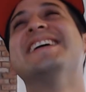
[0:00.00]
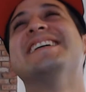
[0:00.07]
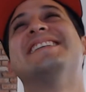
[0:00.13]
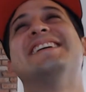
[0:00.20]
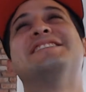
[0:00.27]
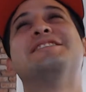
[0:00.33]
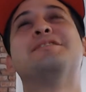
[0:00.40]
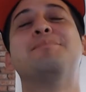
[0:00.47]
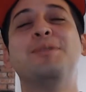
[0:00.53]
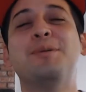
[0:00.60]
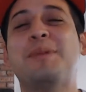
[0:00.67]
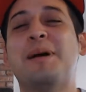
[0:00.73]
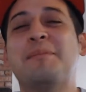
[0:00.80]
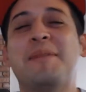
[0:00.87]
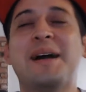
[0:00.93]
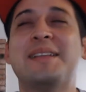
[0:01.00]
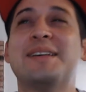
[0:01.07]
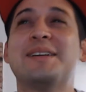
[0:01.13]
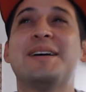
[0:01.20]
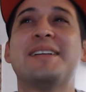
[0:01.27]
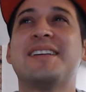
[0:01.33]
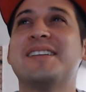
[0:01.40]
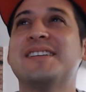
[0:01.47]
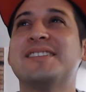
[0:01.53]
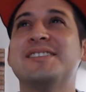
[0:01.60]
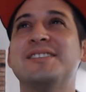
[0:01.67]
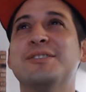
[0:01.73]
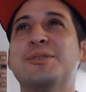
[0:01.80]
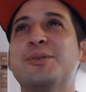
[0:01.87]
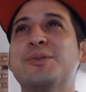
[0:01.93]
That just blew my mind. I thought that's
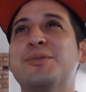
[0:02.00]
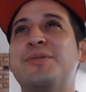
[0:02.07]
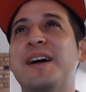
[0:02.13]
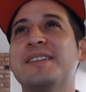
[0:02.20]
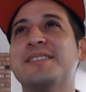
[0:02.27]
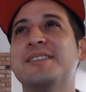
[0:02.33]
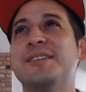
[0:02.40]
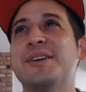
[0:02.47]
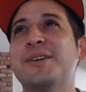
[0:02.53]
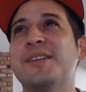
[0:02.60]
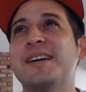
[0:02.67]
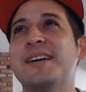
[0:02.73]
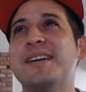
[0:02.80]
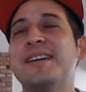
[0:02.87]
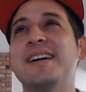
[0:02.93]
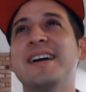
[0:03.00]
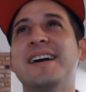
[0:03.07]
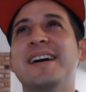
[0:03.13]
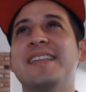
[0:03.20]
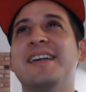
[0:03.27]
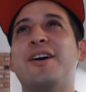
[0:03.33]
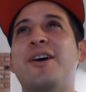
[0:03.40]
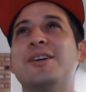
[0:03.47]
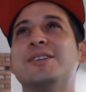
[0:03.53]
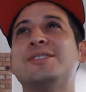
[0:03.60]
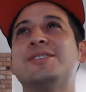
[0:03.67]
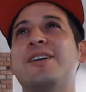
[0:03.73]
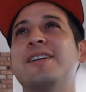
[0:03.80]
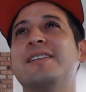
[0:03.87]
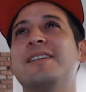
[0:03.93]
such a cool fact to know. Like, they all
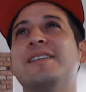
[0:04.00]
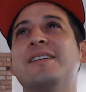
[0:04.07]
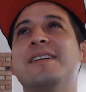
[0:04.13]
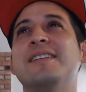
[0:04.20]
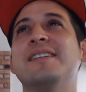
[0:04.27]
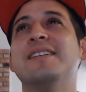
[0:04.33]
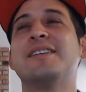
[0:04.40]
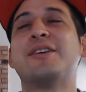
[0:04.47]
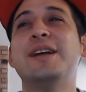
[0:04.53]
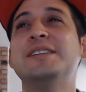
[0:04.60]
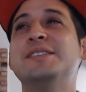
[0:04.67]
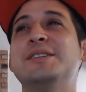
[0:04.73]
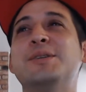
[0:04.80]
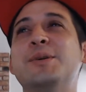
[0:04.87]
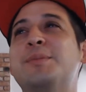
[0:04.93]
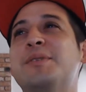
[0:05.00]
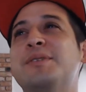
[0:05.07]
started in a crazy group